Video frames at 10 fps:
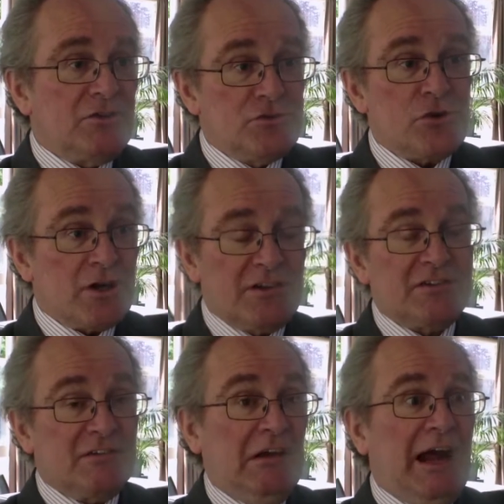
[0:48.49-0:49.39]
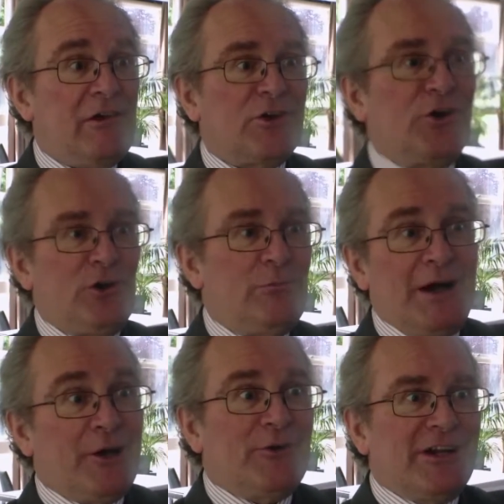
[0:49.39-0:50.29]
drugs, alcohol,
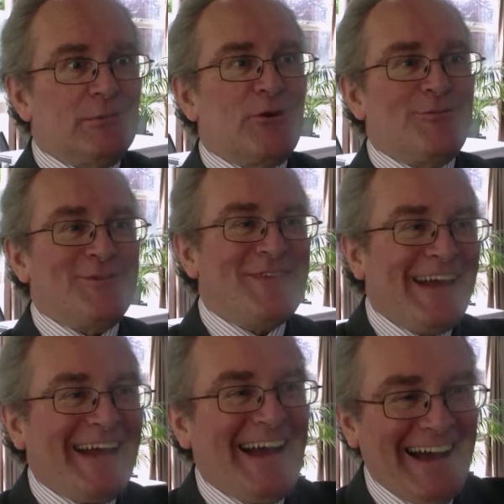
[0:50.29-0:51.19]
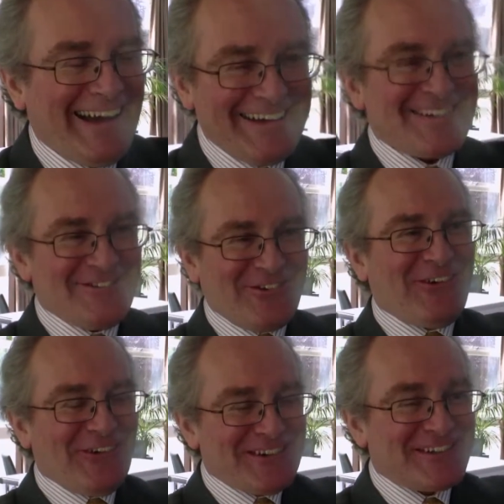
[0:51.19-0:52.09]
my own little problem. And of
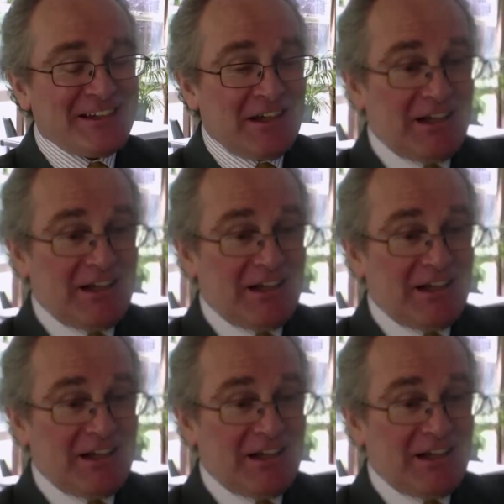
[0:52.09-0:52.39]
course,